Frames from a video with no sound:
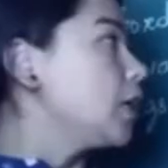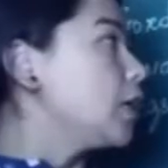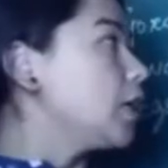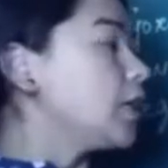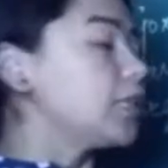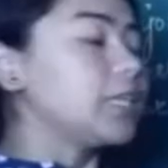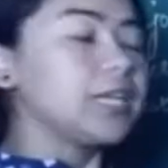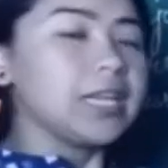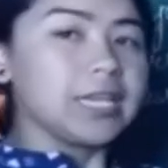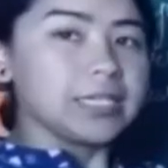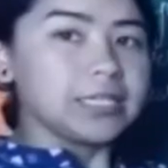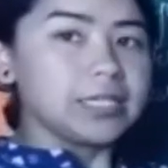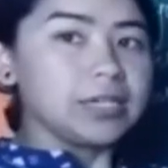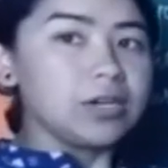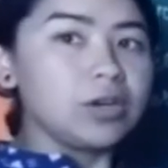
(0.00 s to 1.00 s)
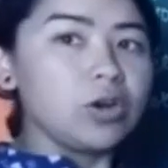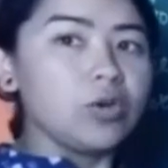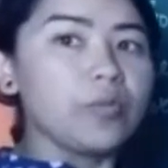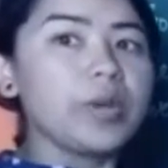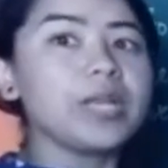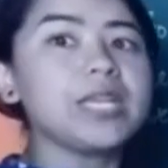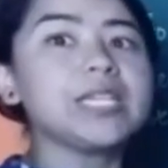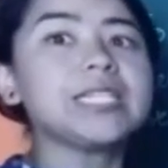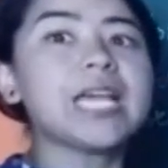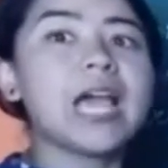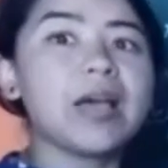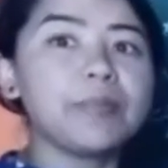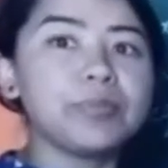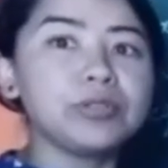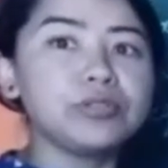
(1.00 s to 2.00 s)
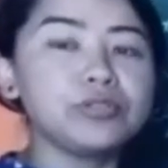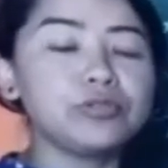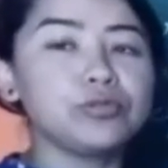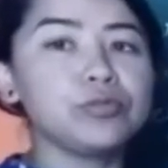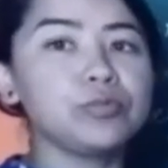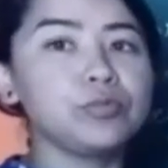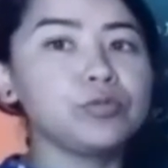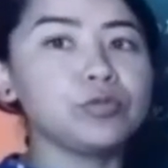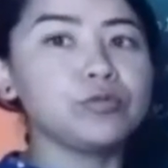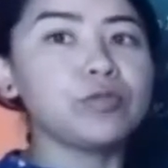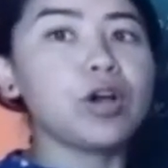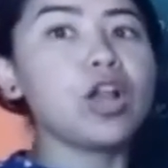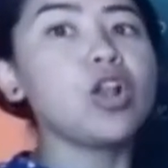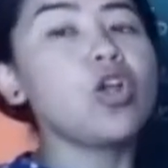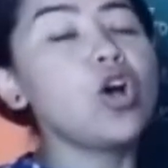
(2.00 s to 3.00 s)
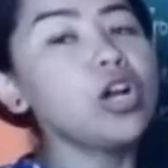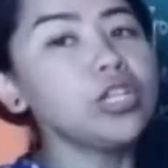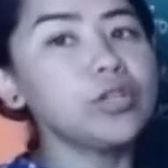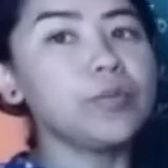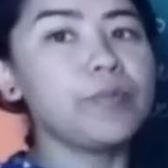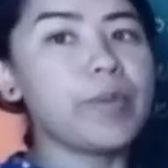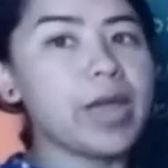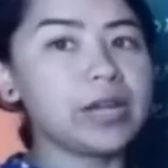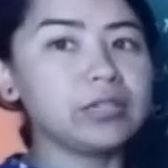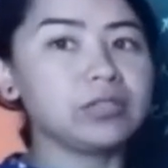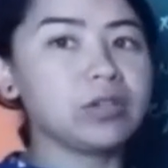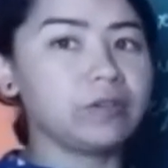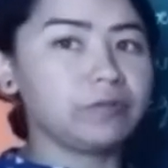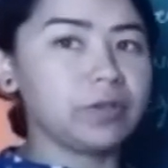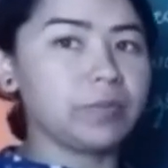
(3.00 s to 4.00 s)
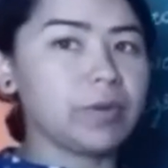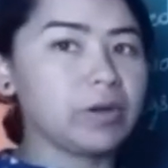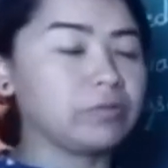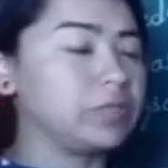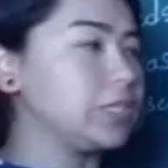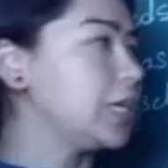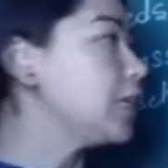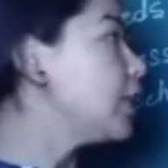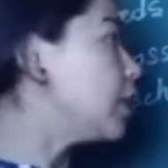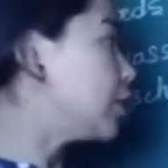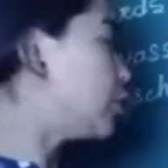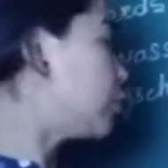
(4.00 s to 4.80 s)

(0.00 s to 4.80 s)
in the glacier when it happens to move along the bends of the mountain is